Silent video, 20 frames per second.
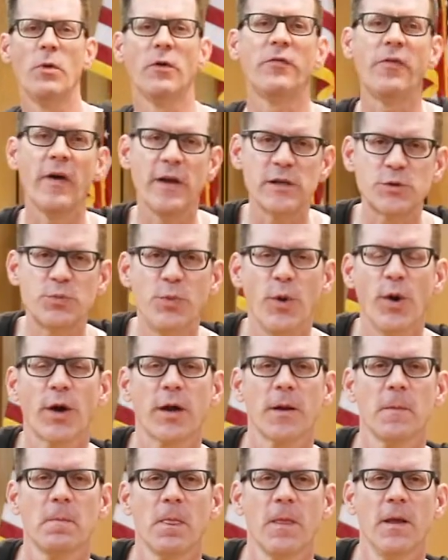of
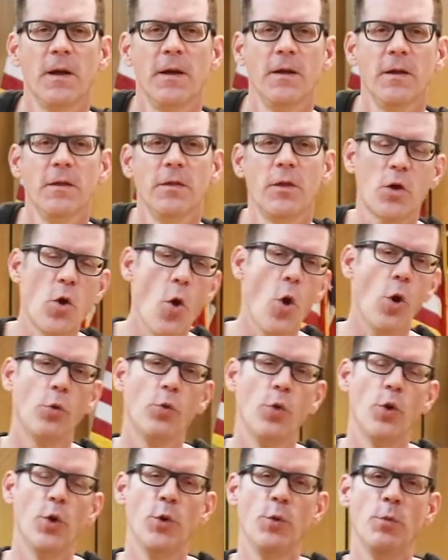Facebook, the
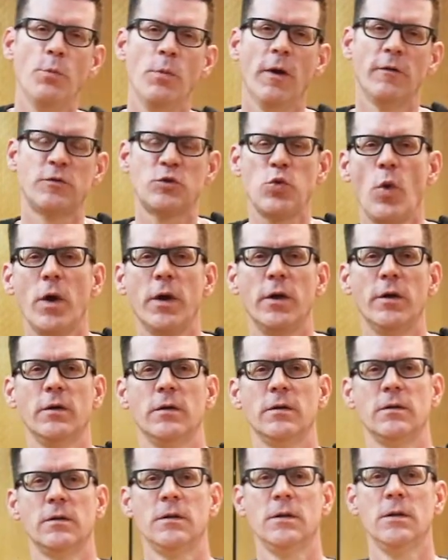courtroom of Twitter,
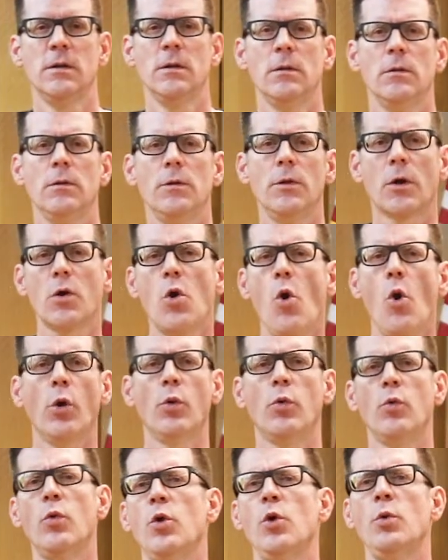the
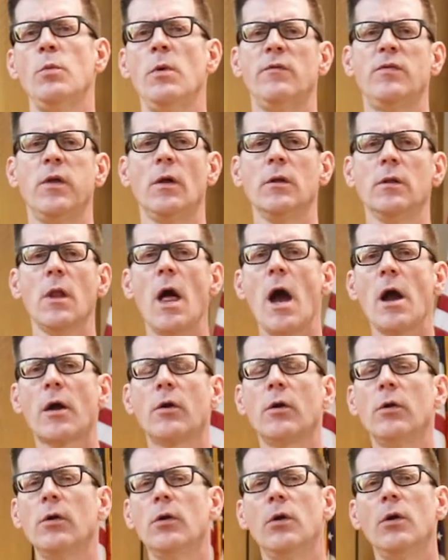courtroom of the
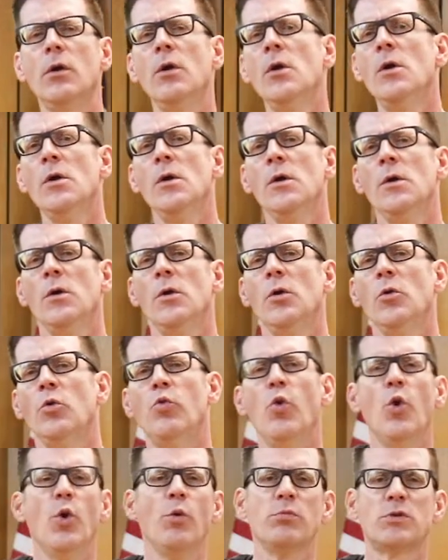locker
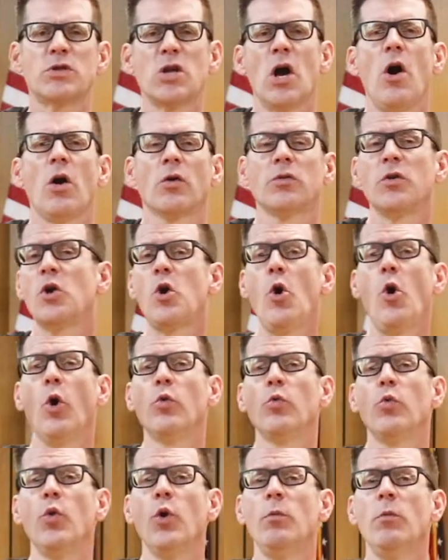room talk, the
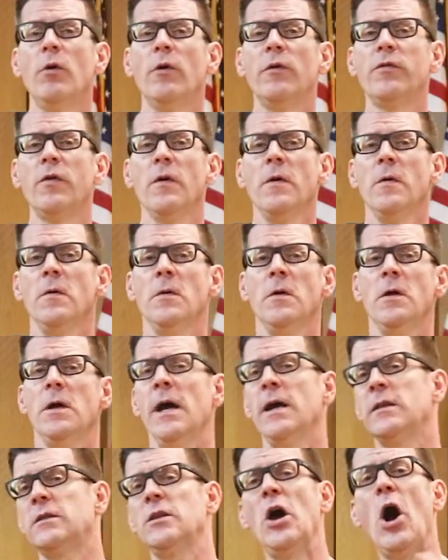courtroom of
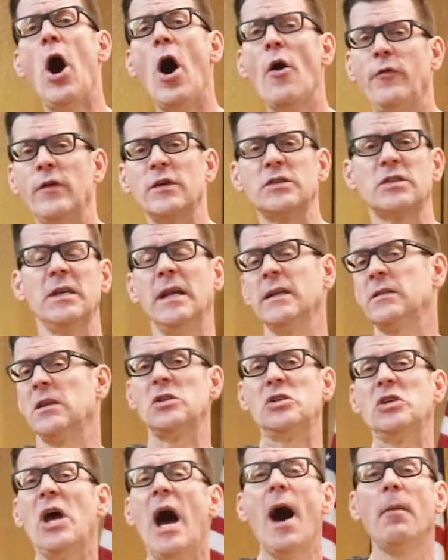at the office and at the
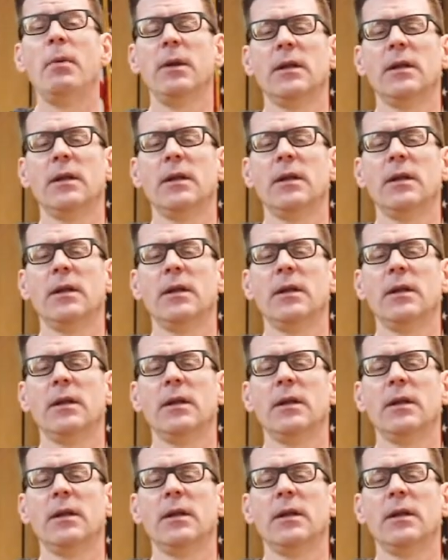job